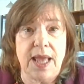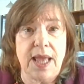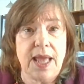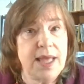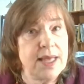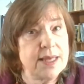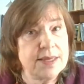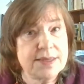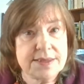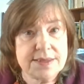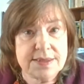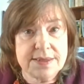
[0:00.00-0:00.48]

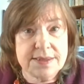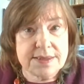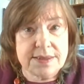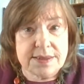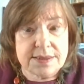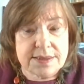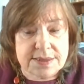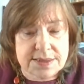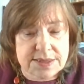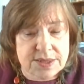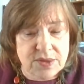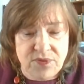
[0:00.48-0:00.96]
isn't
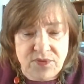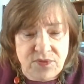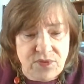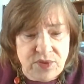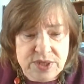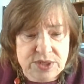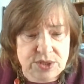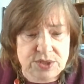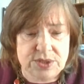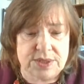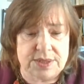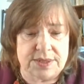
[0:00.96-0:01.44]

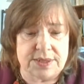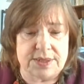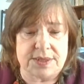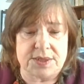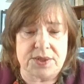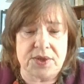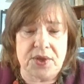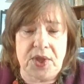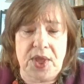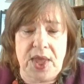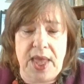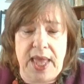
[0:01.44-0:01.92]
sufficient
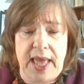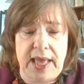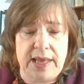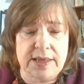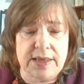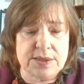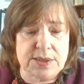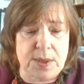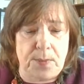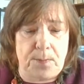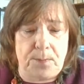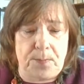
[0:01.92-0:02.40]

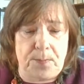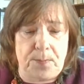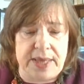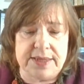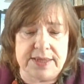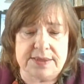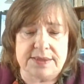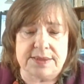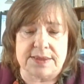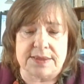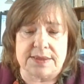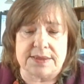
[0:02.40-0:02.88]
as a
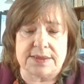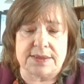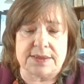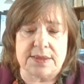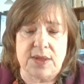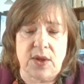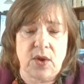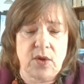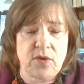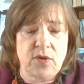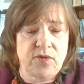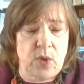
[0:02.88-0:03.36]
basis
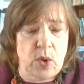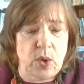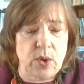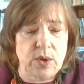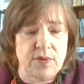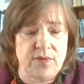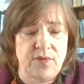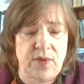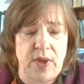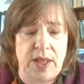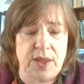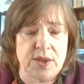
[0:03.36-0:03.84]
for
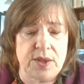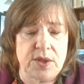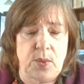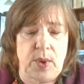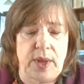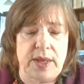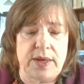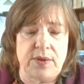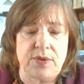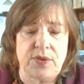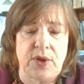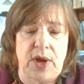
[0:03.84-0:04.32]

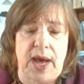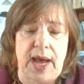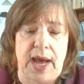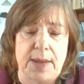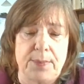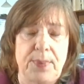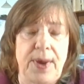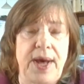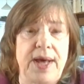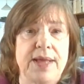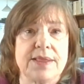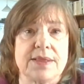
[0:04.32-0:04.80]
evaluating the
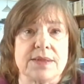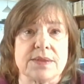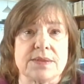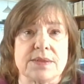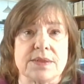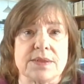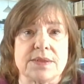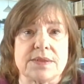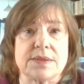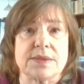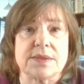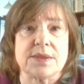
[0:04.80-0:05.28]

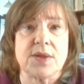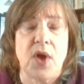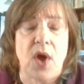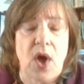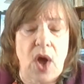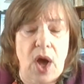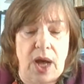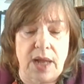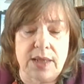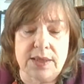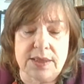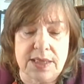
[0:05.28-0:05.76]
hypothesis
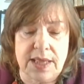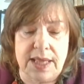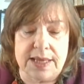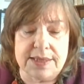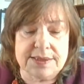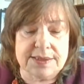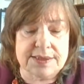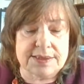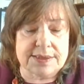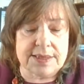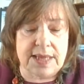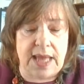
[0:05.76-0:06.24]

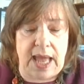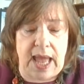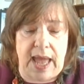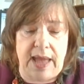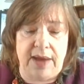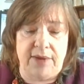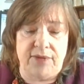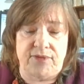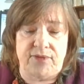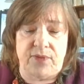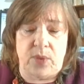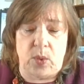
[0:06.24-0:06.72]
unless
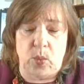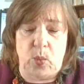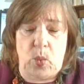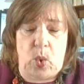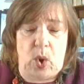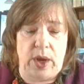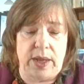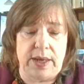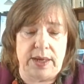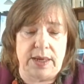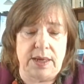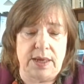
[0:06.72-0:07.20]

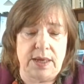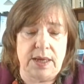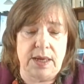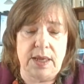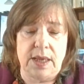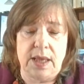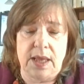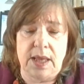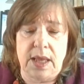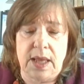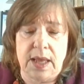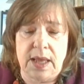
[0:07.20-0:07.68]
F1
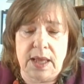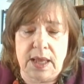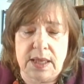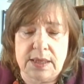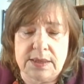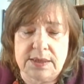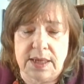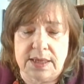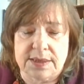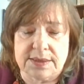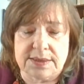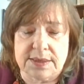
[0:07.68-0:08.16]

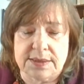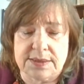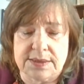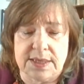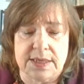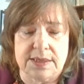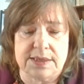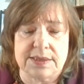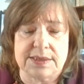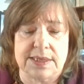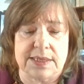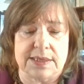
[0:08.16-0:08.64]
doesn't
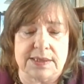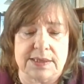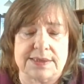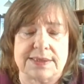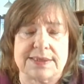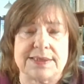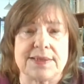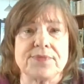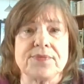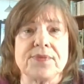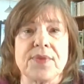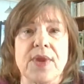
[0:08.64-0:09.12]

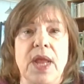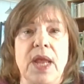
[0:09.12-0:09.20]
exist.